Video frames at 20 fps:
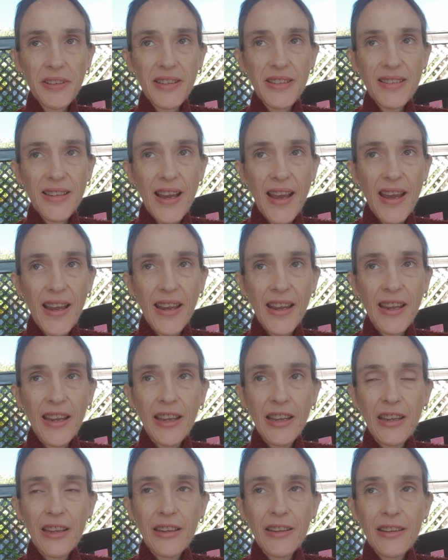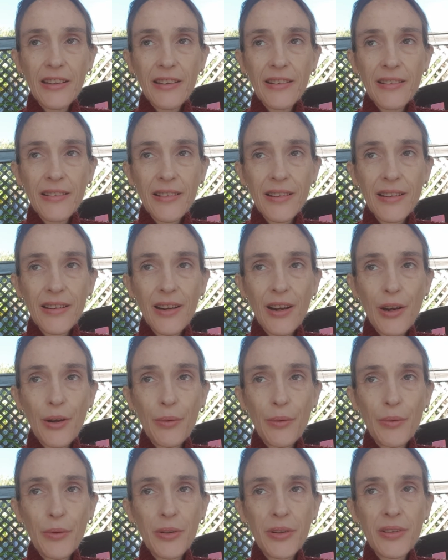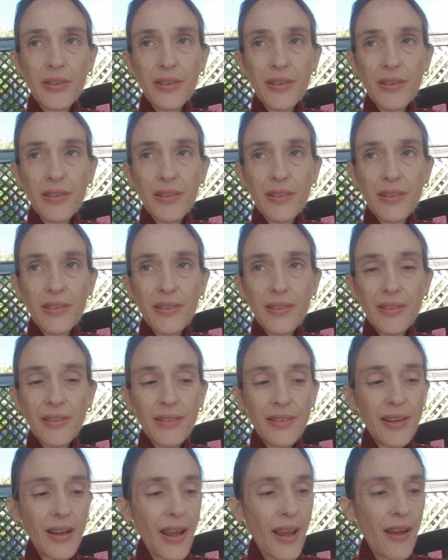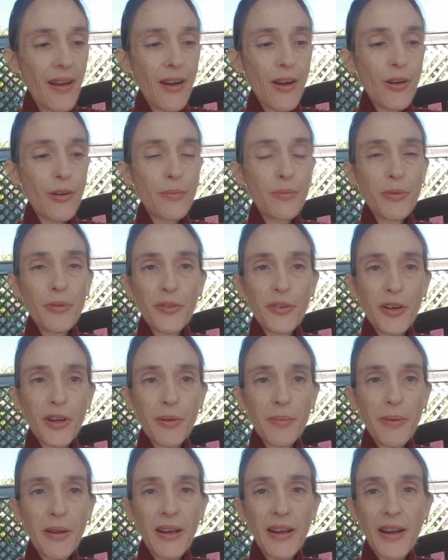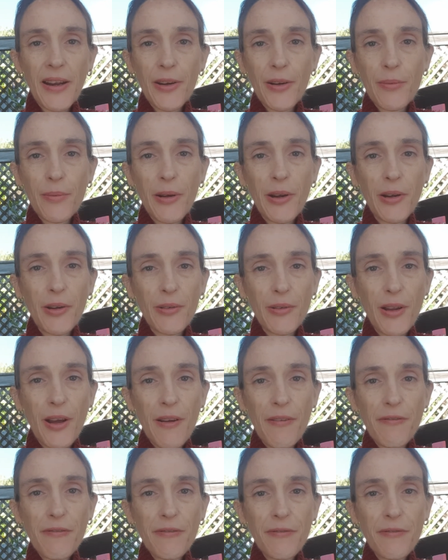say that I would prefer to be an adult my whole life.